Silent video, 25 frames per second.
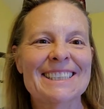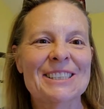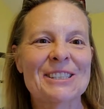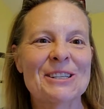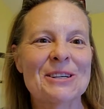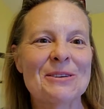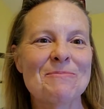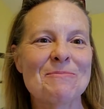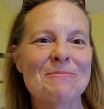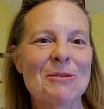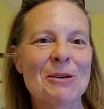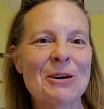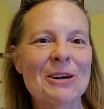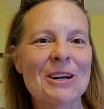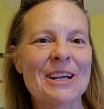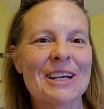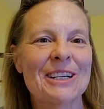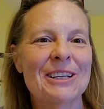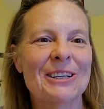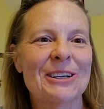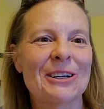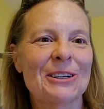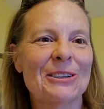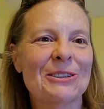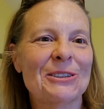Good
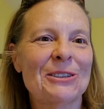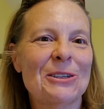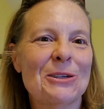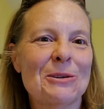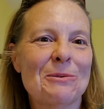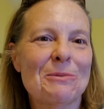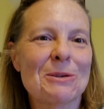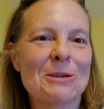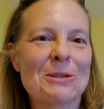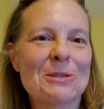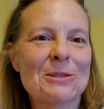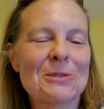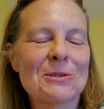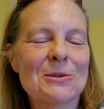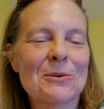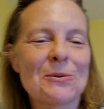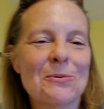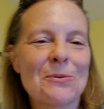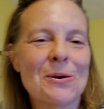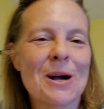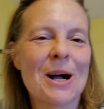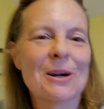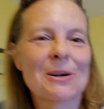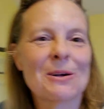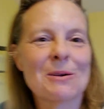morning, yarn tubers.
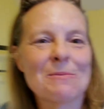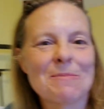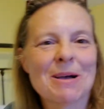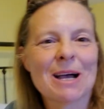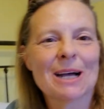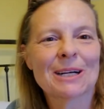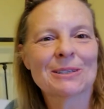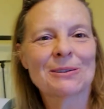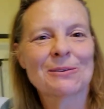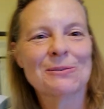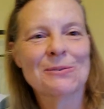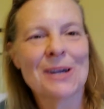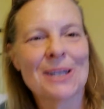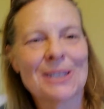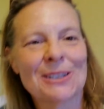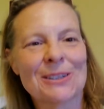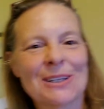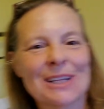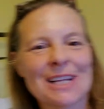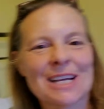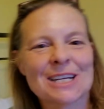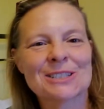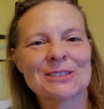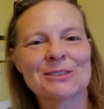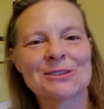Welcome back to
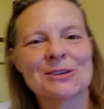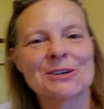Wanderlust